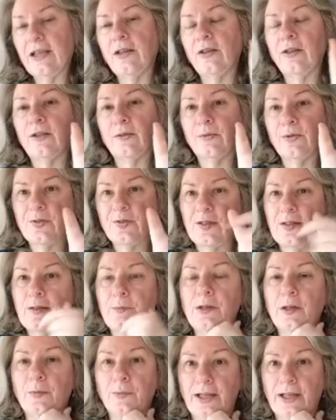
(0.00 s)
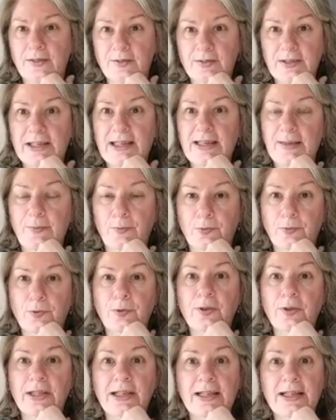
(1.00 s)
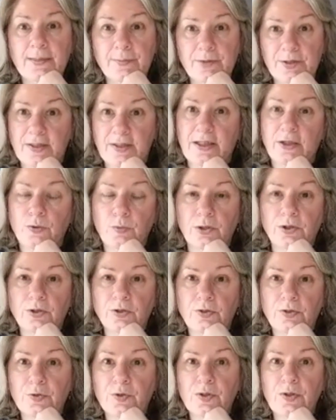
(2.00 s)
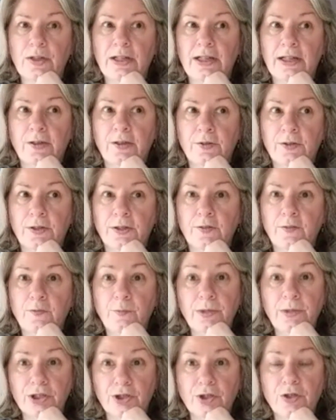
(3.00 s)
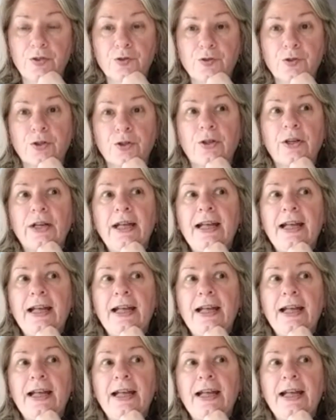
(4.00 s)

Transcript: there was an email blast that came through that Amoskeag Quilters out of Manchester